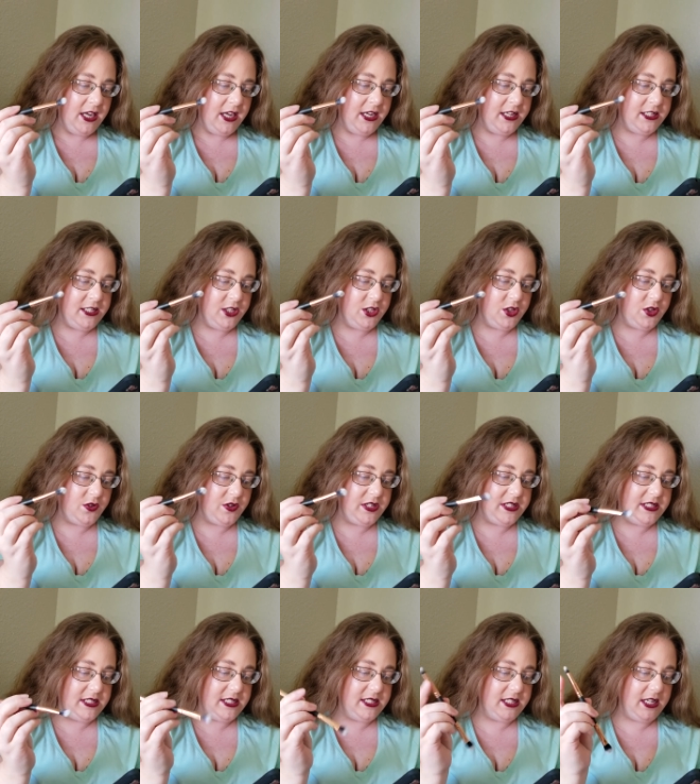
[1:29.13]
into the
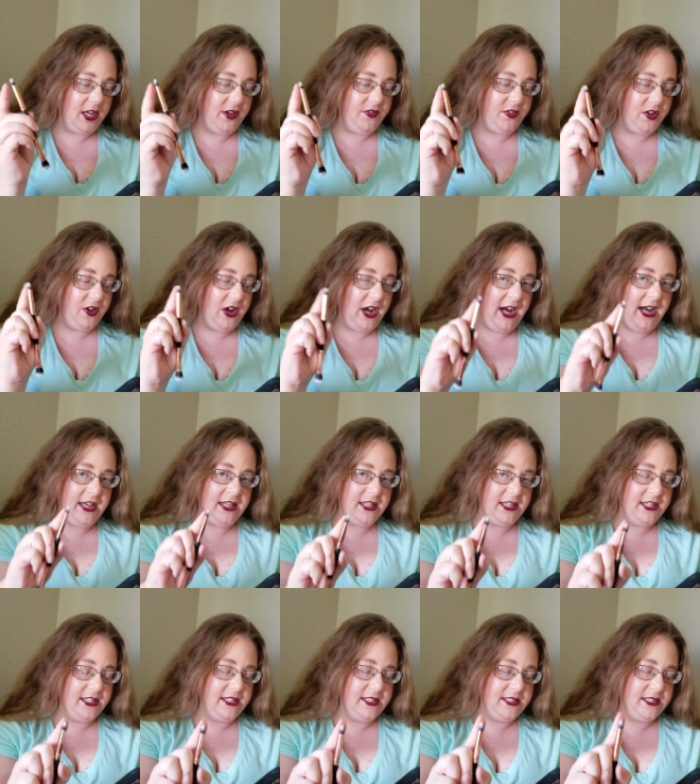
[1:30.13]
creases of your
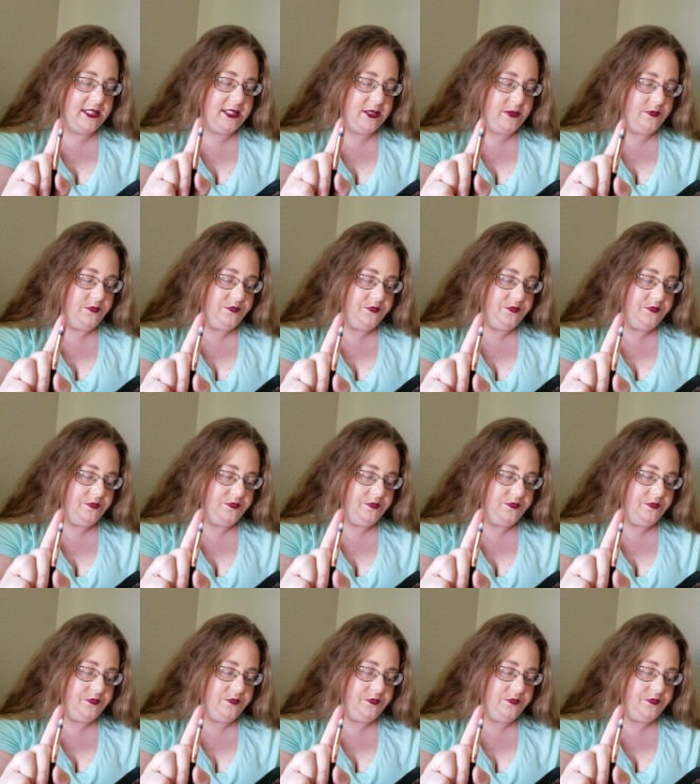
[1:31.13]
eyelids.